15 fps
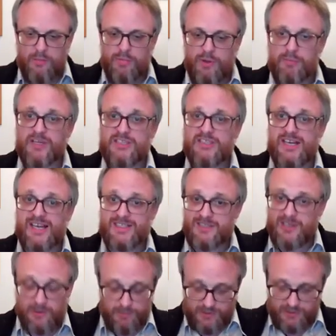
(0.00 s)
but much
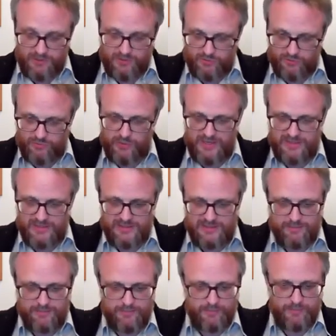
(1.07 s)
less so in the northwest.